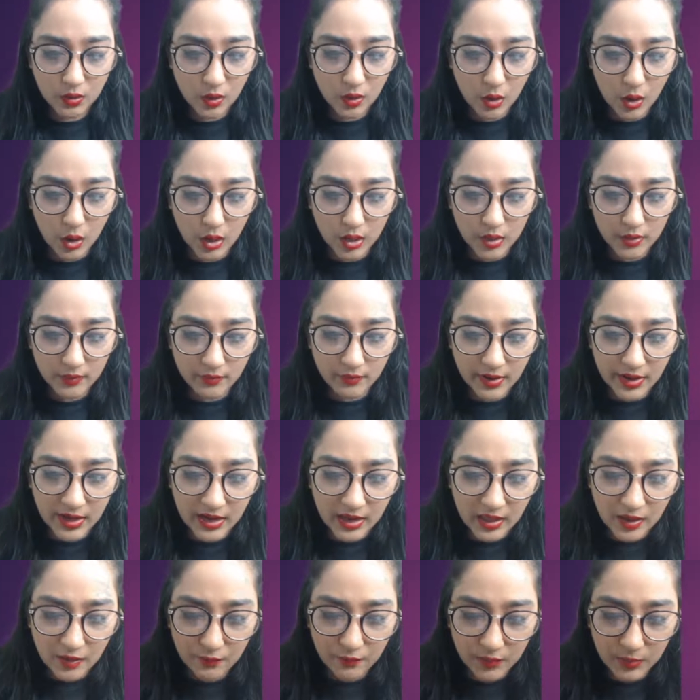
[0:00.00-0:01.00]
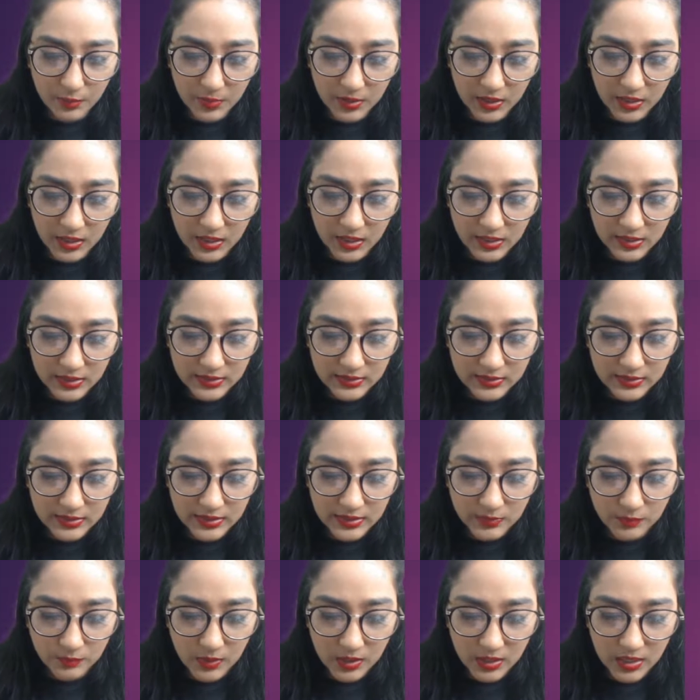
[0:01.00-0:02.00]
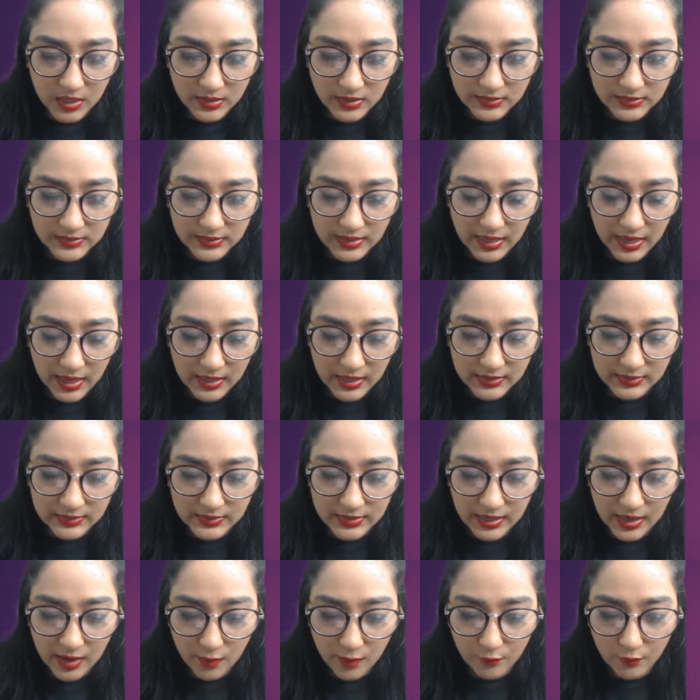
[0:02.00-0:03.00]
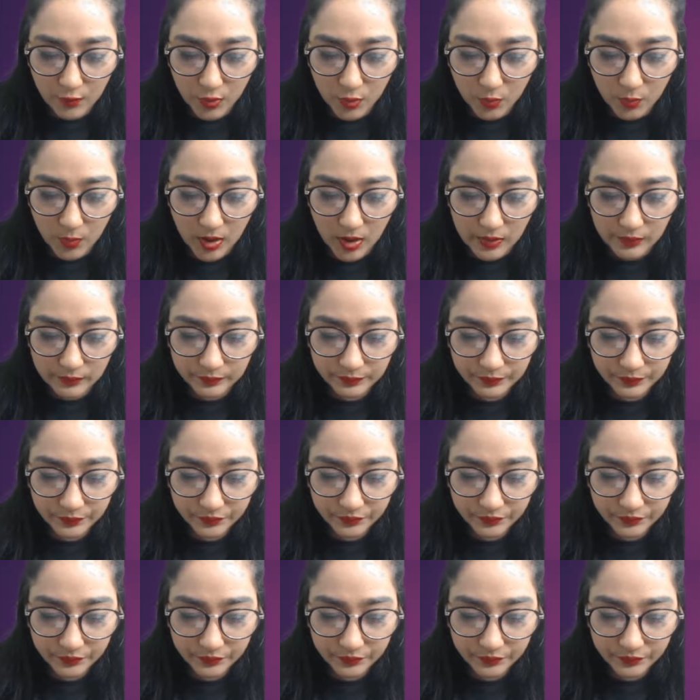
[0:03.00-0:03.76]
All right, everybody, is this making sense, everyone?